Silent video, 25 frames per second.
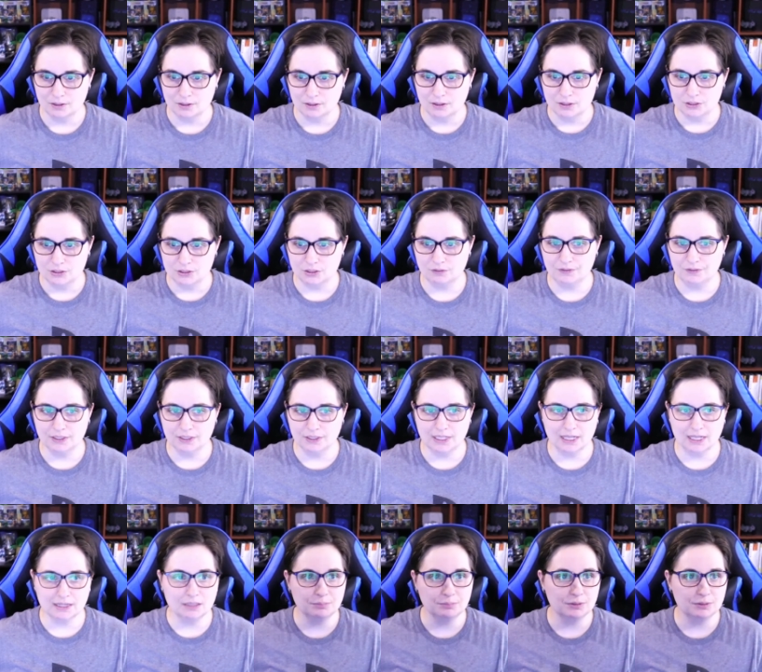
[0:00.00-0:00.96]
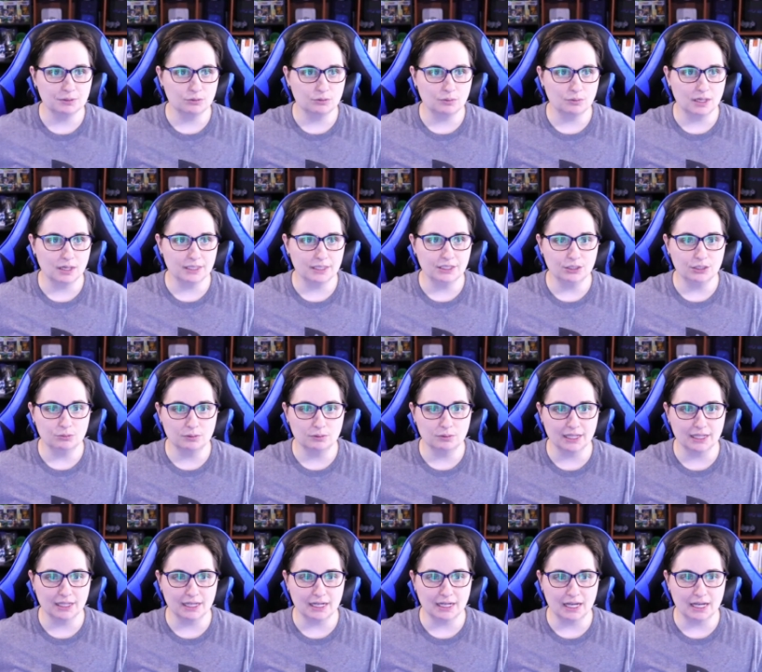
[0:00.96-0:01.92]
So if you get the blue one, you will
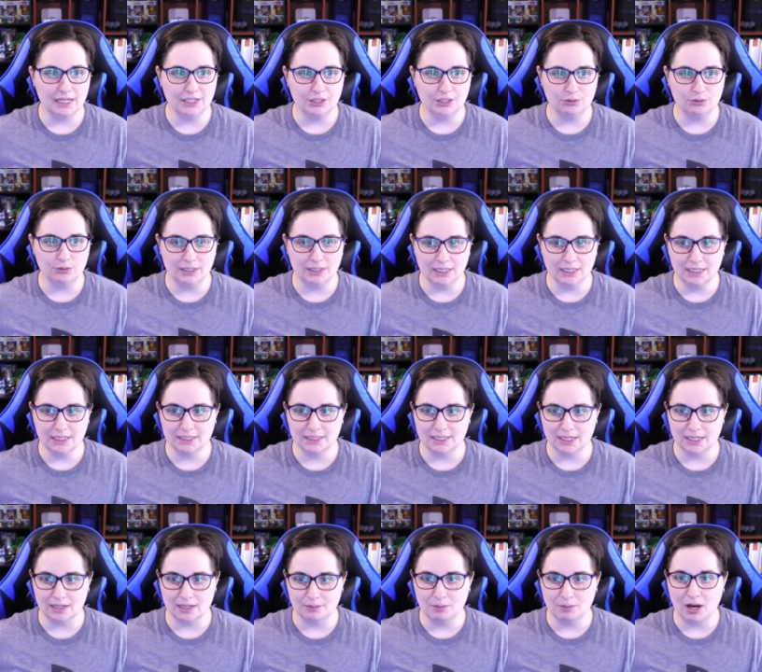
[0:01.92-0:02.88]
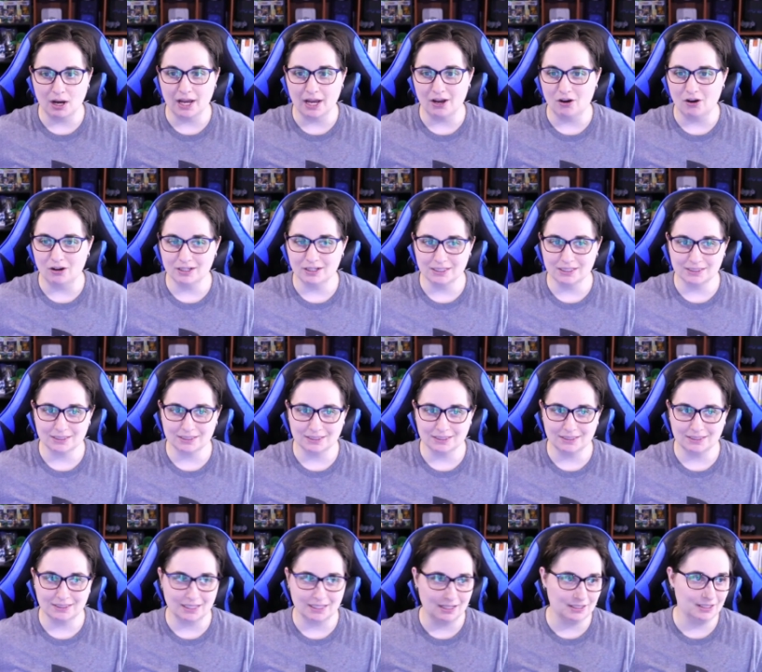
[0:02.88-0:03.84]
get a unique dim. I honestly
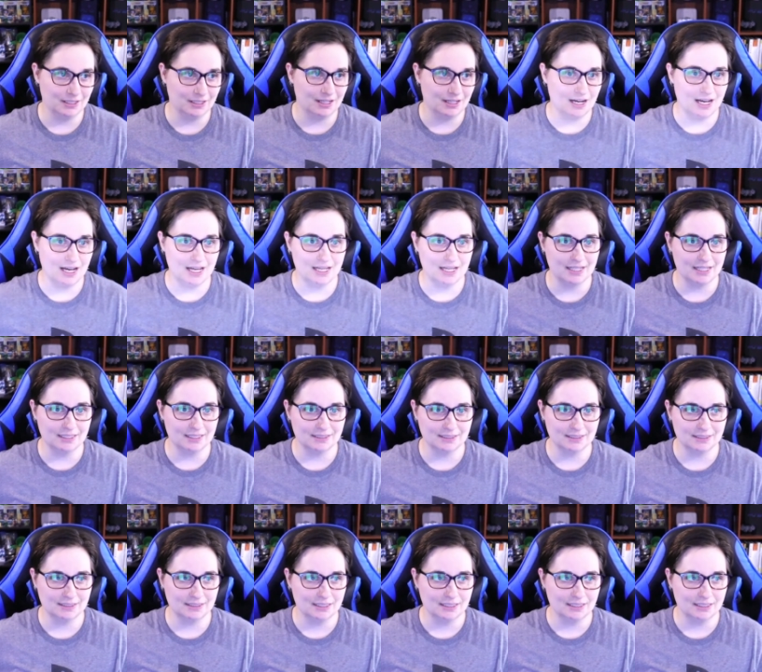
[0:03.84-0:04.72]
tell you guys,